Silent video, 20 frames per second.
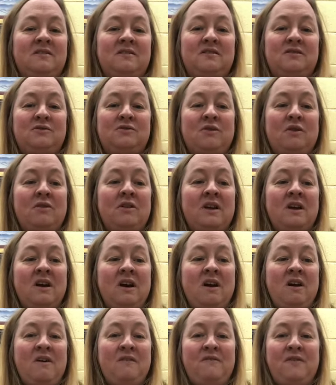starting
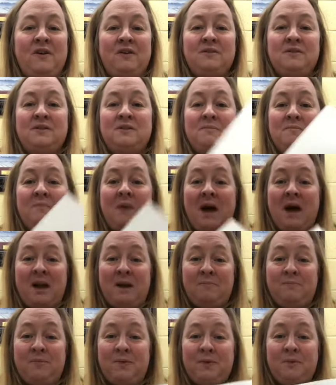off on some
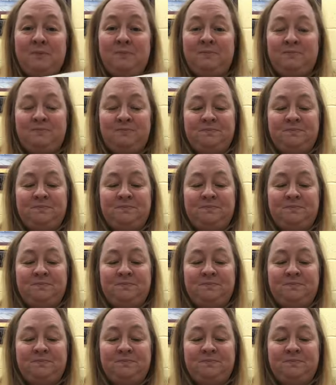paper.